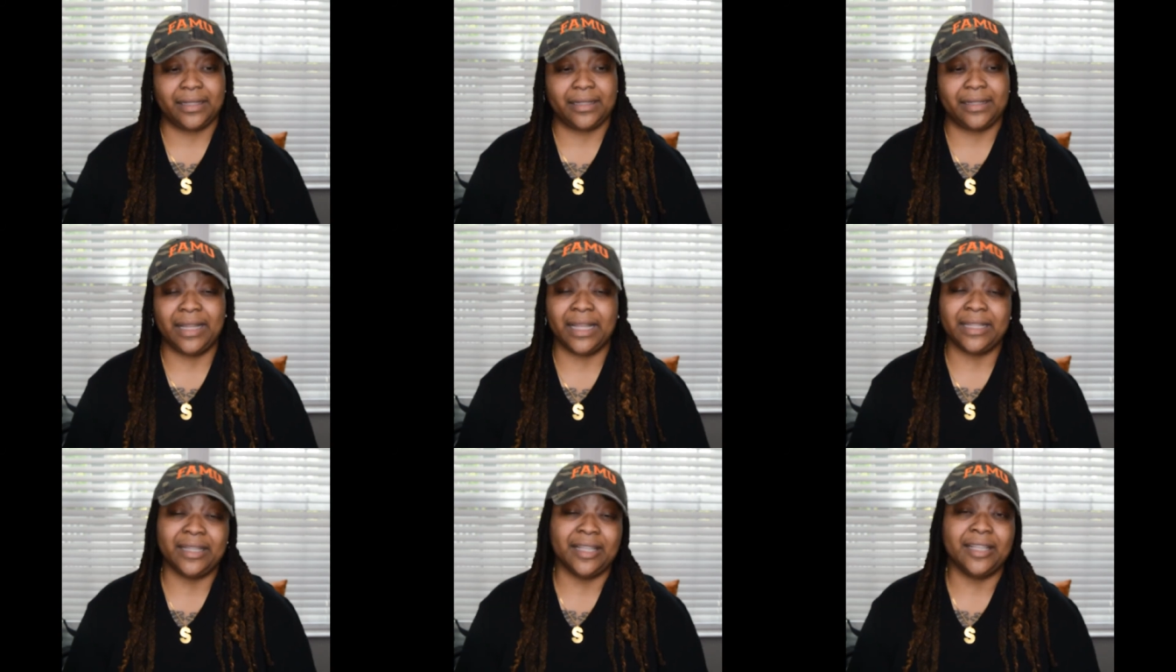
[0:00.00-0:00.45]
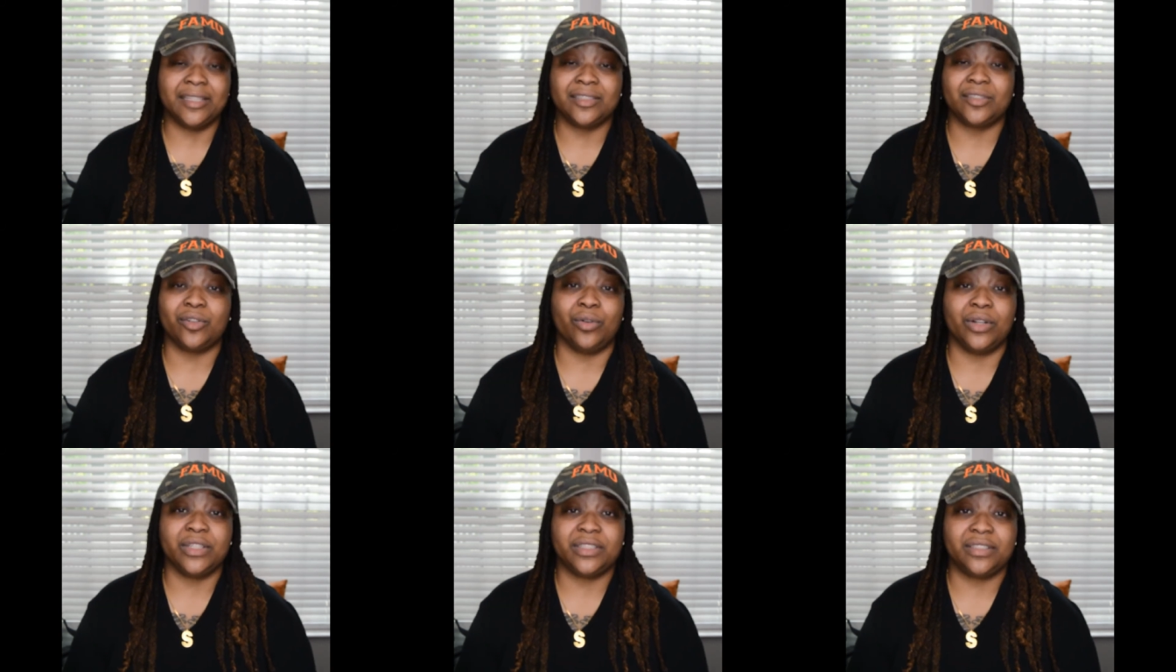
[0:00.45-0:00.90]
nothing is
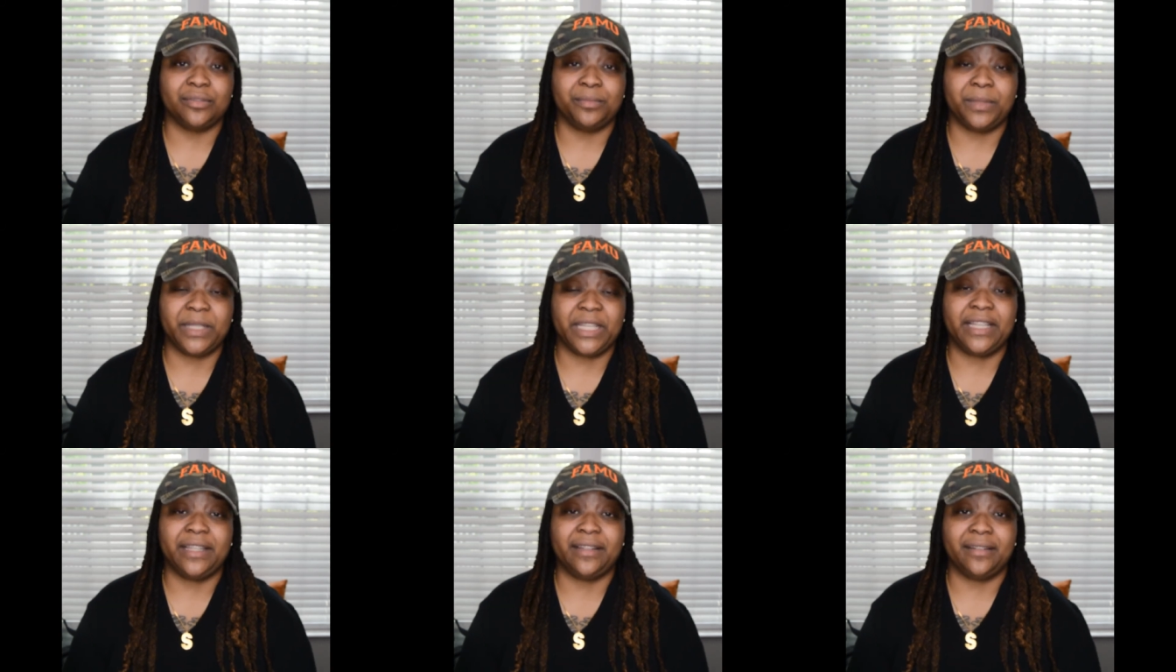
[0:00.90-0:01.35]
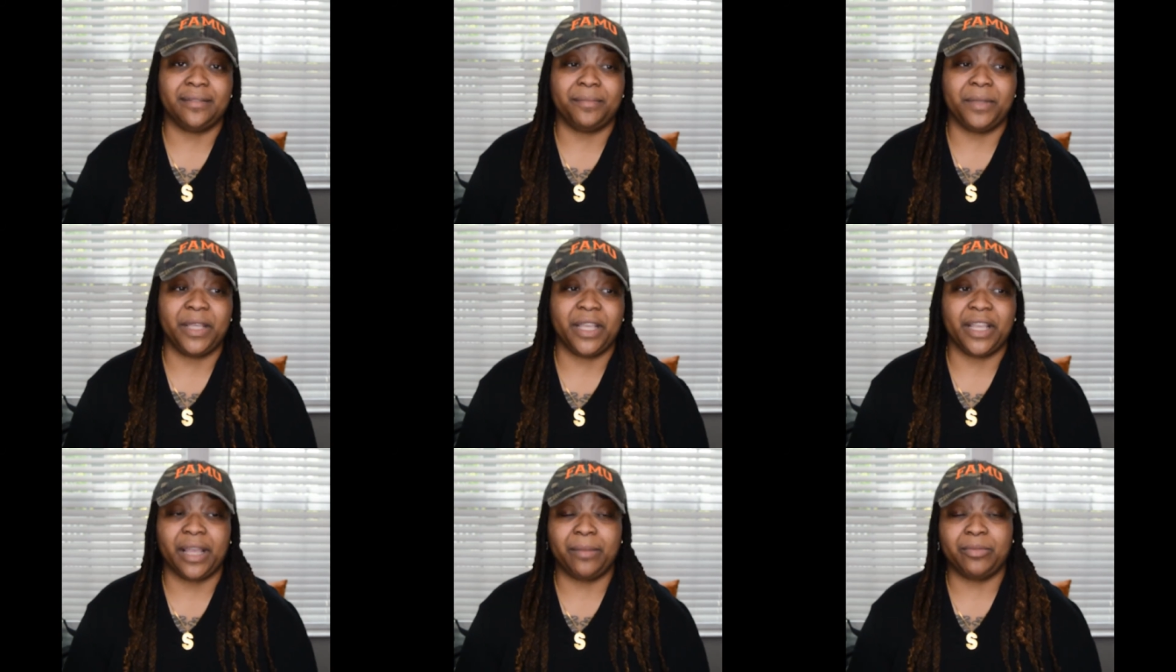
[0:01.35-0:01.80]
going to beat
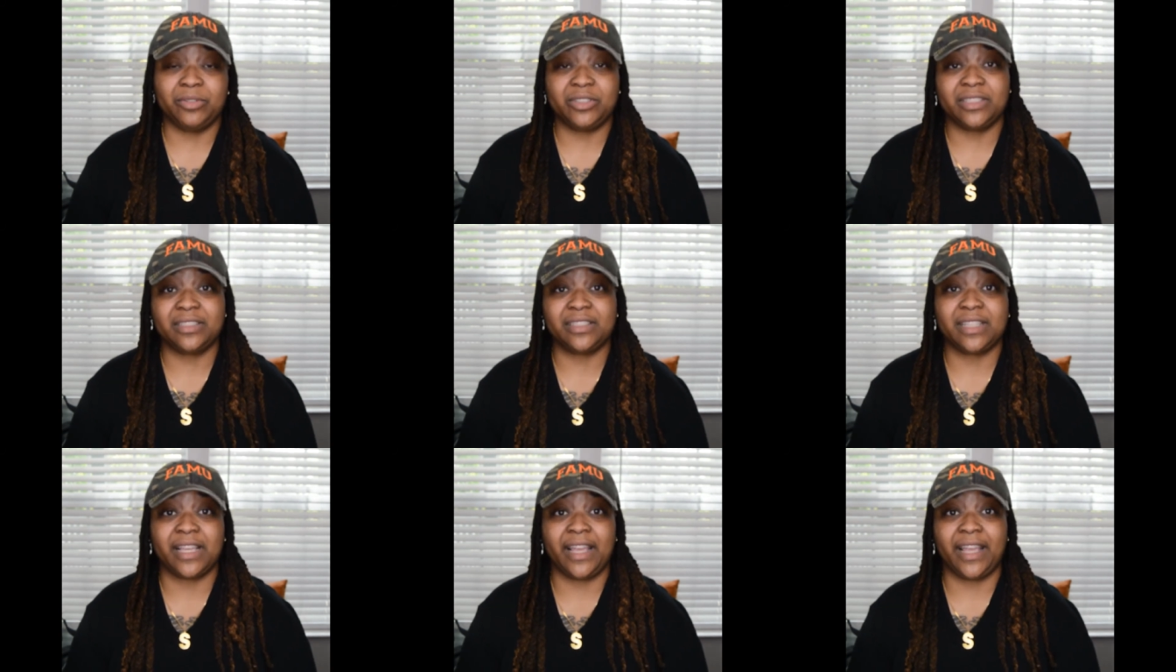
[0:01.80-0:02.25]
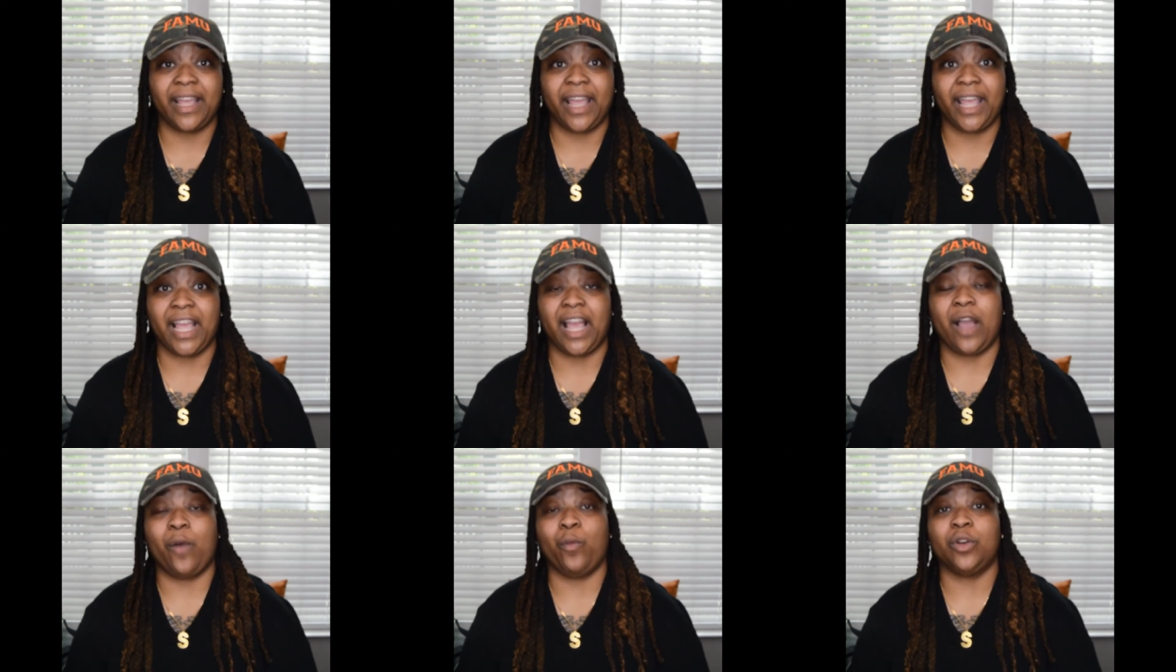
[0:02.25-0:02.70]
being able to say,
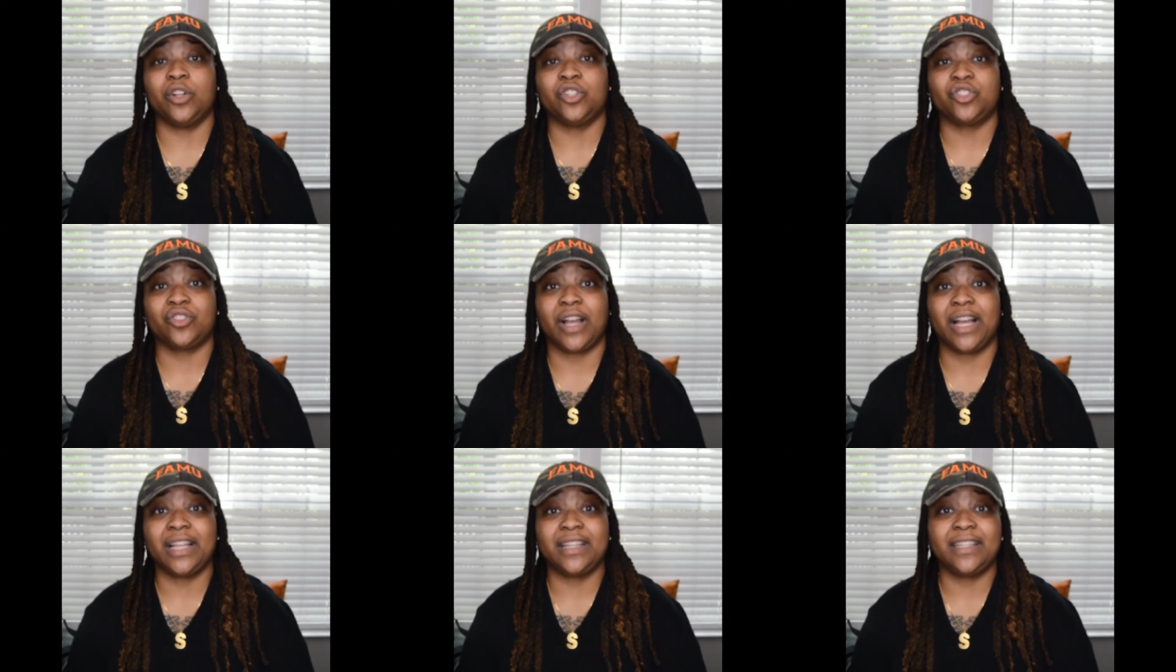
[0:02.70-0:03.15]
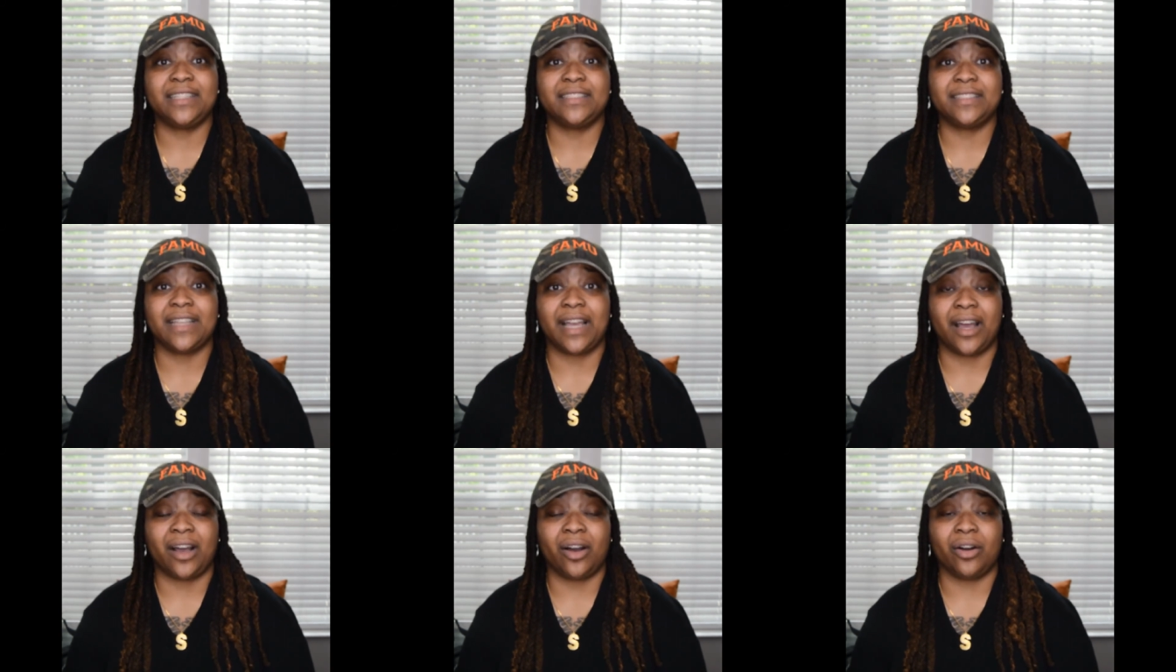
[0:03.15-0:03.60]
hey, I want to try
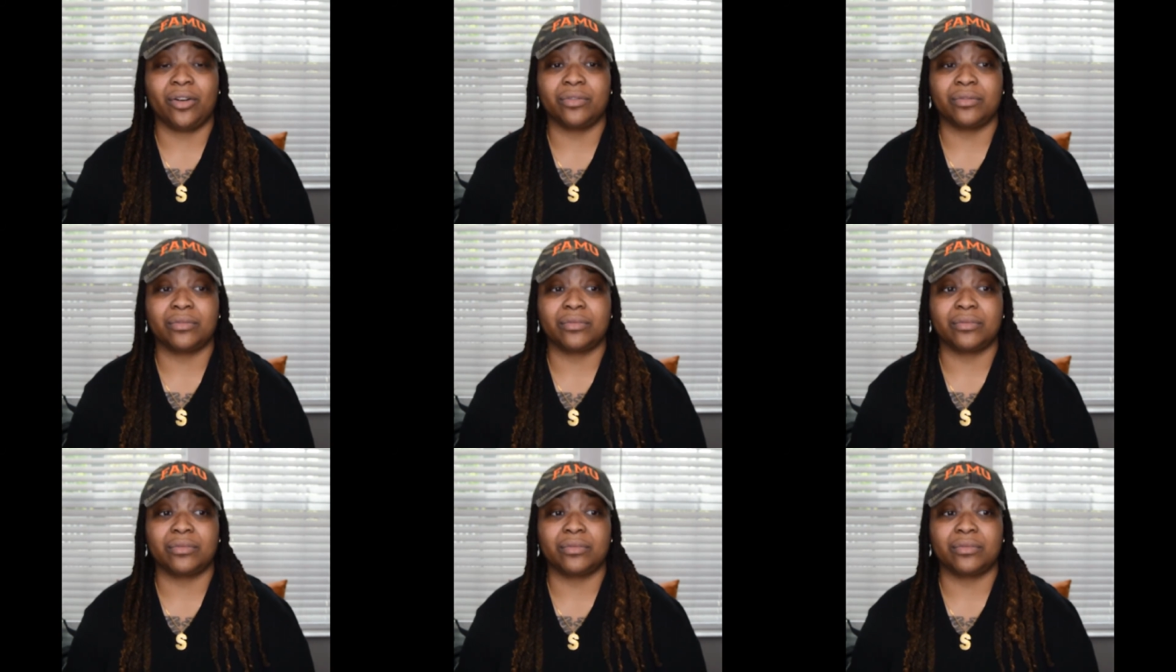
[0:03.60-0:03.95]
these out,